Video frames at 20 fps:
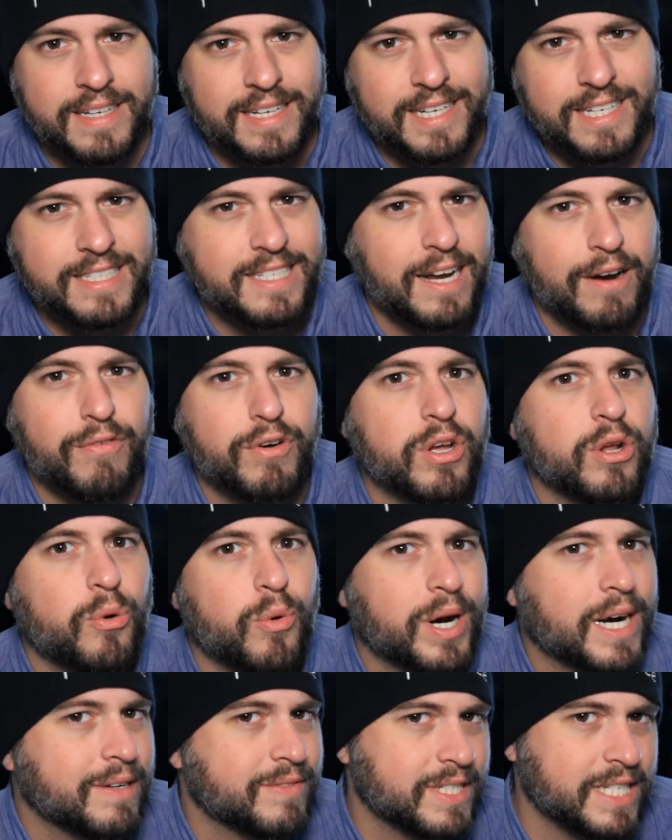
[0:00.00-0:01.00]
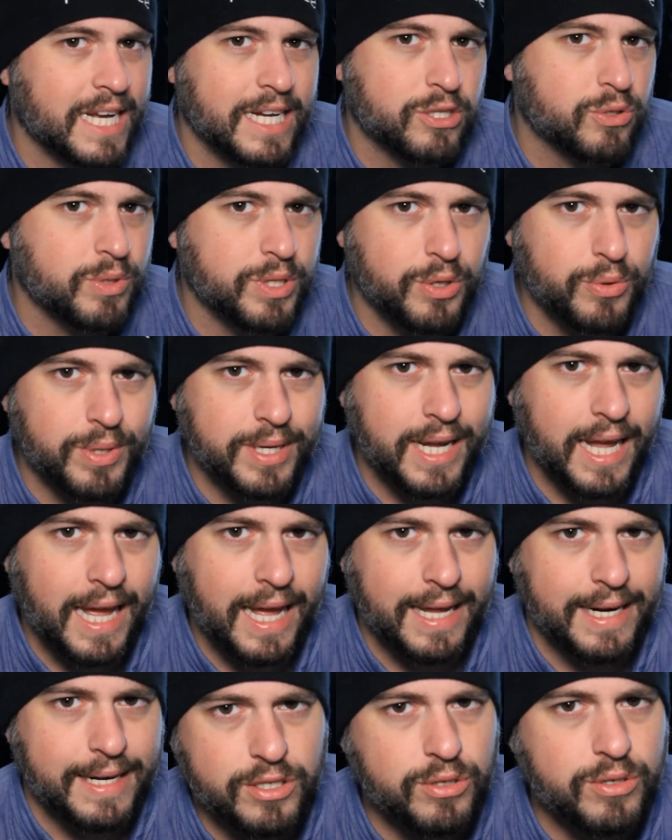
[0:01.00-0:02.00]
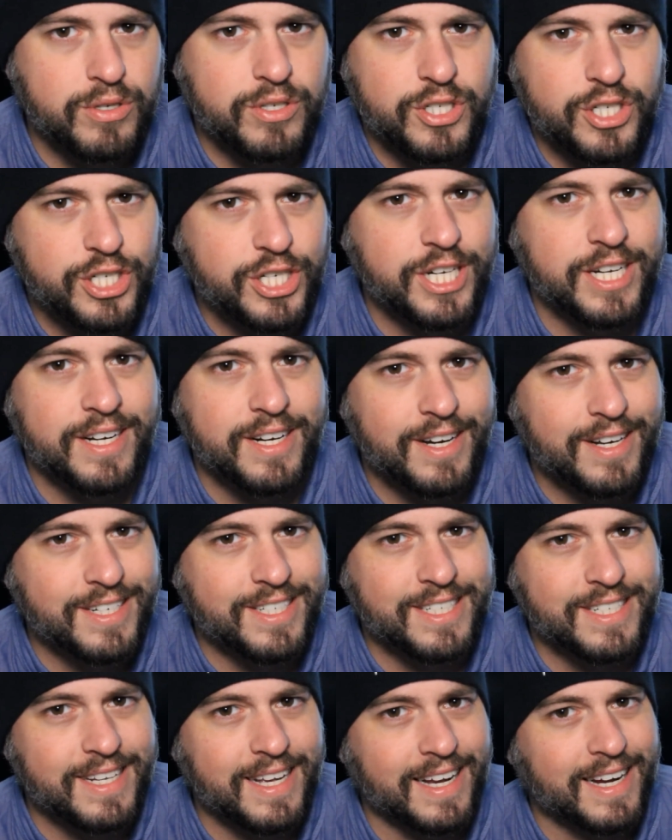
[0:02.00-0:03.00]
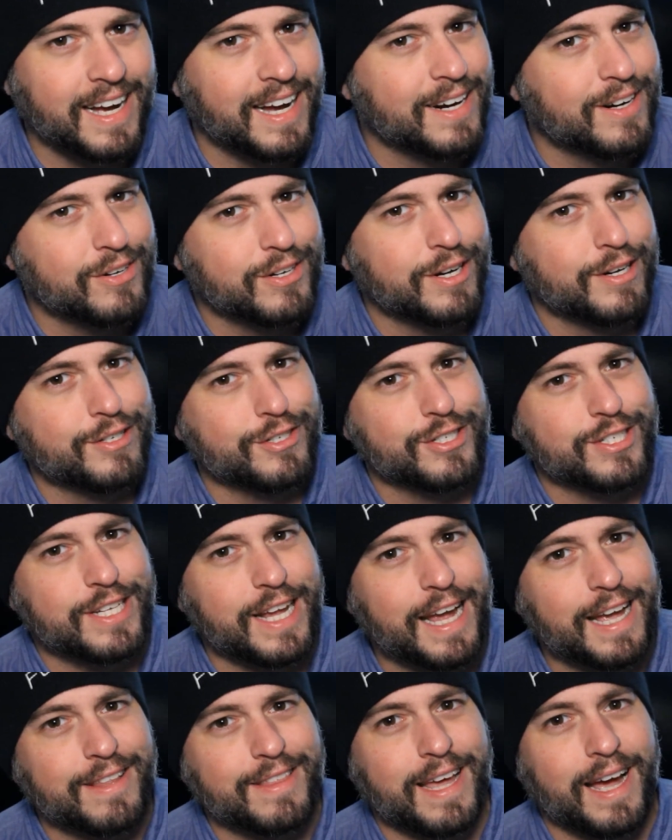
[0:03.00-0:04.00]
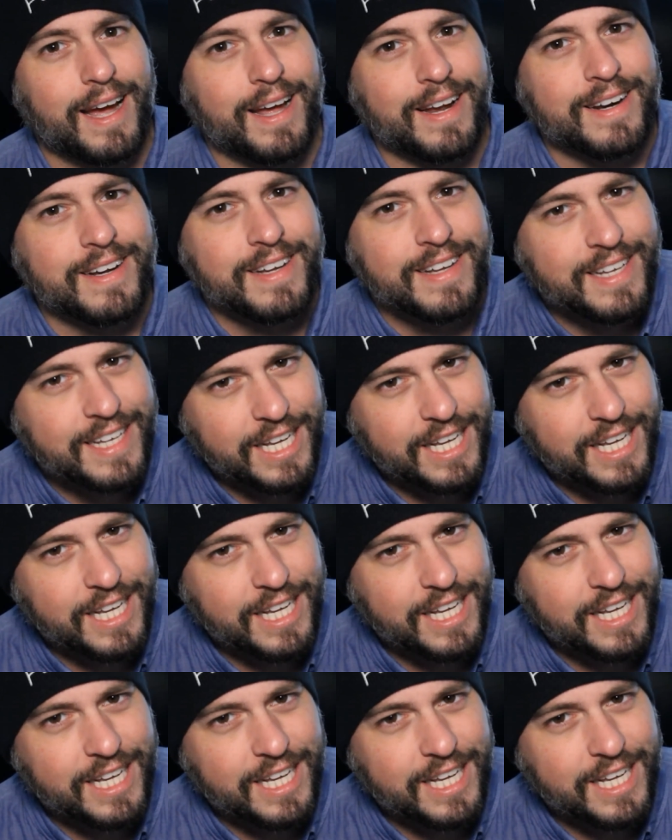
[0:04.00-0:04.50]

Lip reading: He's never gonna wanna have sex with you again. You shit on his dick. I don't understand that.